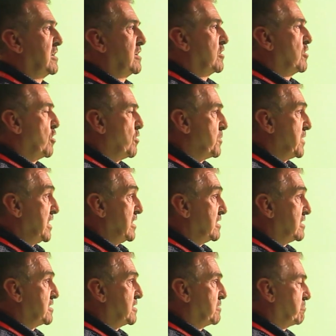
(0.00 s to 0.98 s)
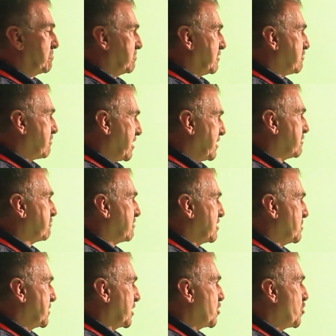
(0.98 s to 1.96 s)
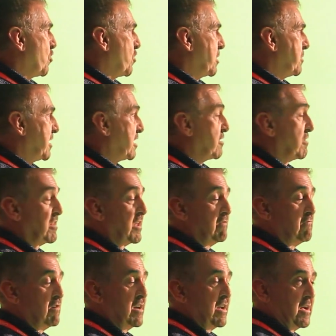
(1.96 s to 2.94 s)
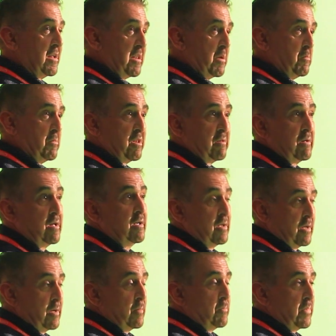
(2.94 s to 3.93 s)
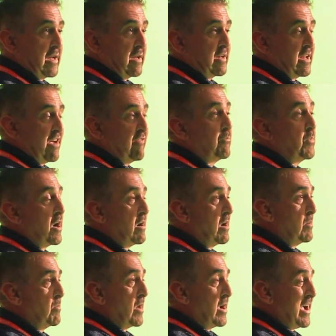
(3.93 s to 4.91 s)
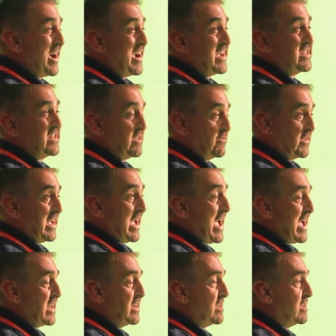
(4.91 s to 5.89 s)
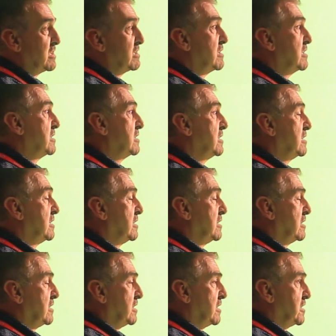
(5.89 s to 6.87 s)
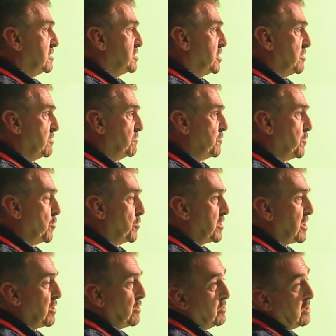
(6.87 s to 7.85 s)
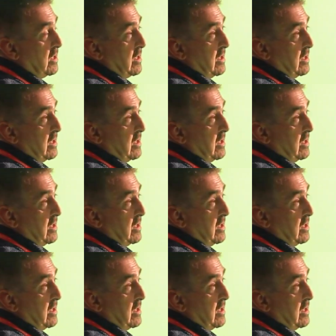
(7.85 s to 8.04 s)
got me in to create The Real McCoy because they realised they was being left behind by ITV and Channel 4. So